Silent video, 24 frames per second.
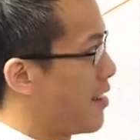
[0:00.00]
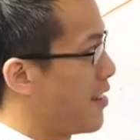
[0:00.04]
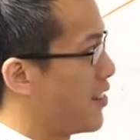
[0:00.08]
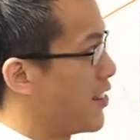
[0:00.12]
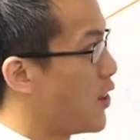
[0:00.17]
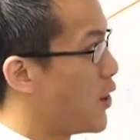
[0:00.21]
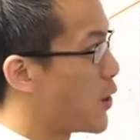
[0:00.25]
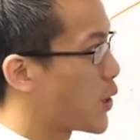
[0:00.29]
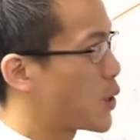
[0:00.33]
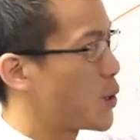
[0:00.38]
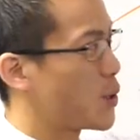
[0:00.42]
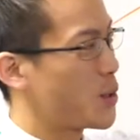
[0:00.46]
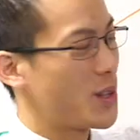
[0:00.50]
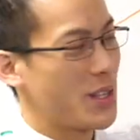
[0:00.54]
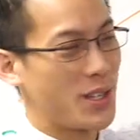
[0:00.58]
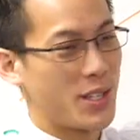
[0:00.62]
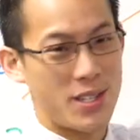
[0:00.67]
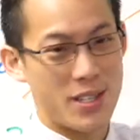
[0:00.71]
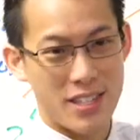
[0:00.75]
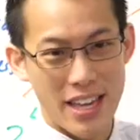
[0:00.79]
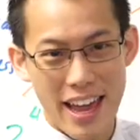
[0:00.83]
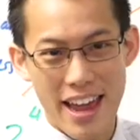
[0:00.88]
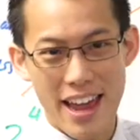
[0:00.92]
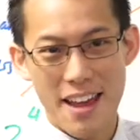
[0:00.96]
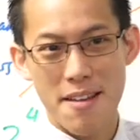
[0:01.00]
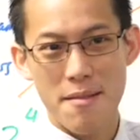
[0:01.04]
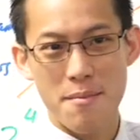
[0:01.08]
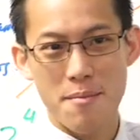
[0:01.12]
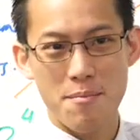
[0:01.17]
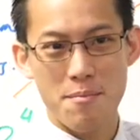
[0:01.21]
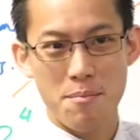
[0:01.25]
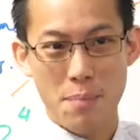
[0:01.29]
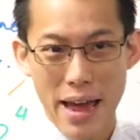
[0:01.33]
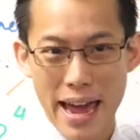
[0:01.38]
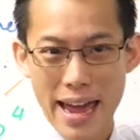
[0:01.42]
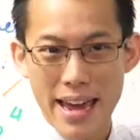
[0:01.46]
logs of the
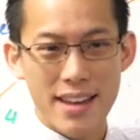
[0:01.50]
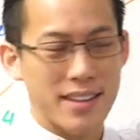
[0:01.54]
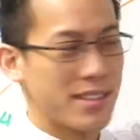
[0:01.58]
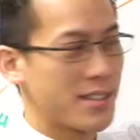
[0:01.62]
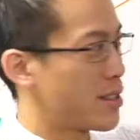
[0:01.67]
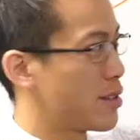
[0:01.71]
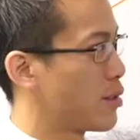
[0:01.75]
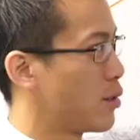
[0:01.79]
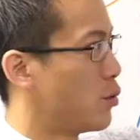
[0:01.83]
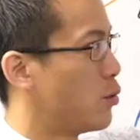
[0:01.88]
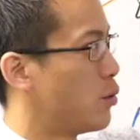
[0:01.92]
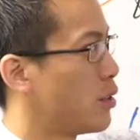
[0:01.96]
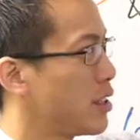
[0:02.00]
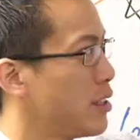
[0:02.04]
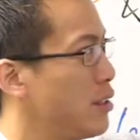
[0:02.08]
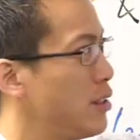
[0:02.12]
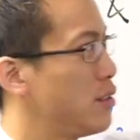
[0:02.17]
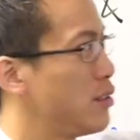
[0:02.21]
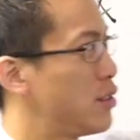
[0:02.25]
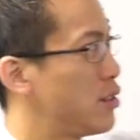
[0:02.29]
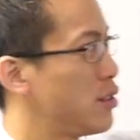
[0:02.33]
same base, what do you